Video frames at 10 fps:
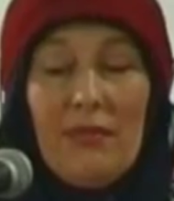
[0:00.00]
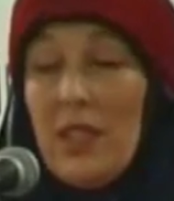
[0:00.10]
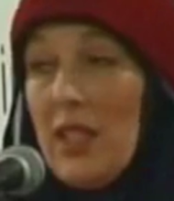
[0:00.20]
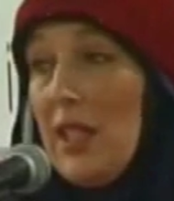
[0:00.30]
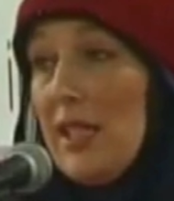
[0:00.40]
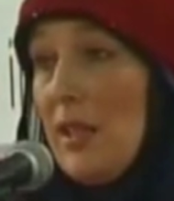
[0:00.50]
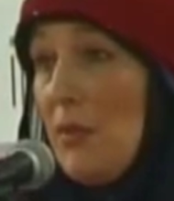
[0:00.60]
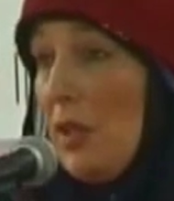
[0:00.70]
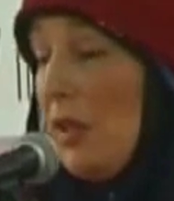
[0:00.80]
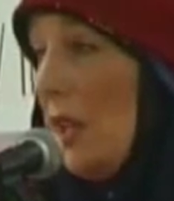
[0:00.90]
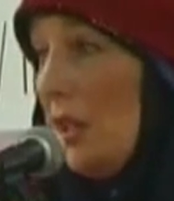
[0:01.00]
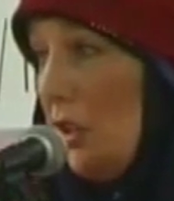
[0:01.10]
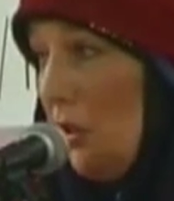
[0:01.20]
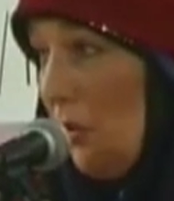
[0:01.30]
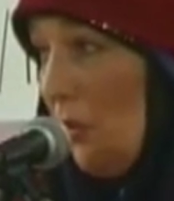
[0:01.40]
And I said, well, thank
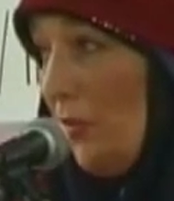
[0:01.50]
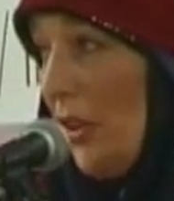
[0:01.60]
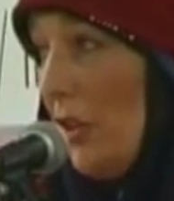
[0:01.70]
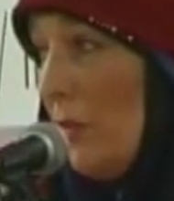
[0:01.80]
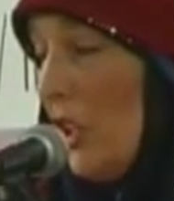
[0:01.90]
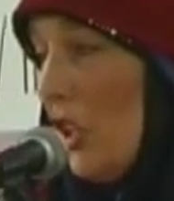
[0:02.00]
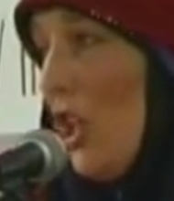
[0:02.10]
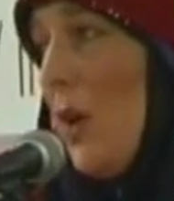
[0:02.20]
you very much.